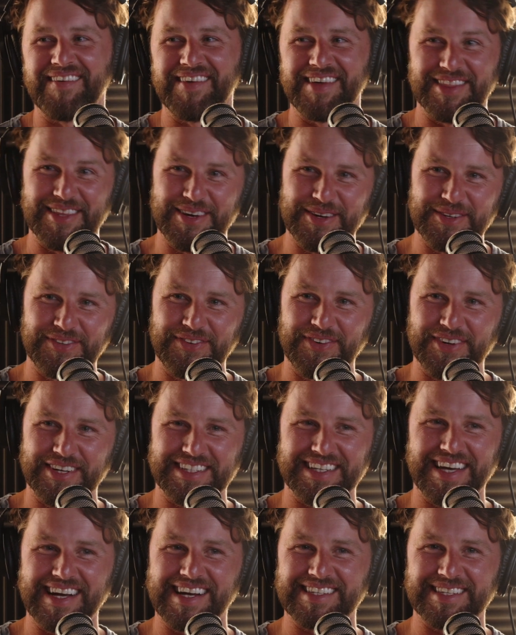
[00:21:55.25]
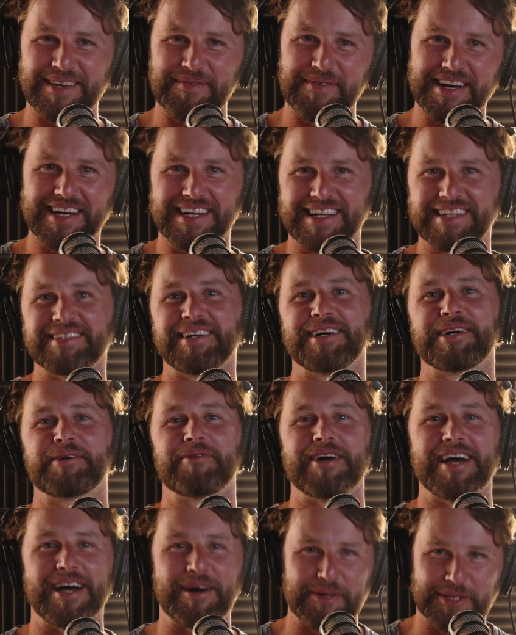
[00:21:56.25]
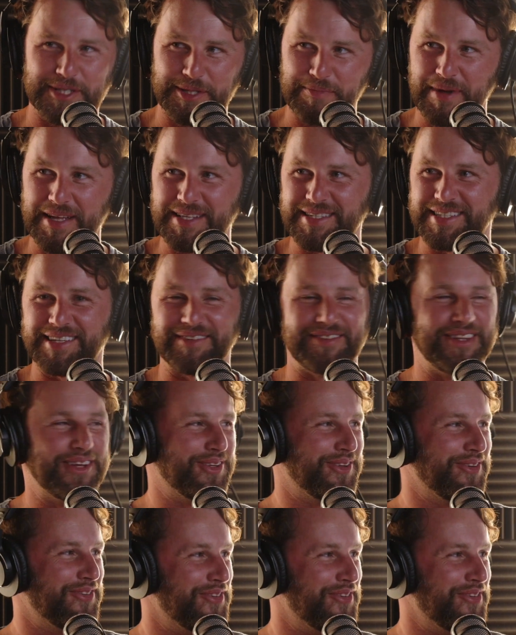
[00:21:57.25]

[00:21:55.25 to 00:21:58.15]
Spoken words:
I mean, those 4 seconds, I'm not going to talk about how expensive those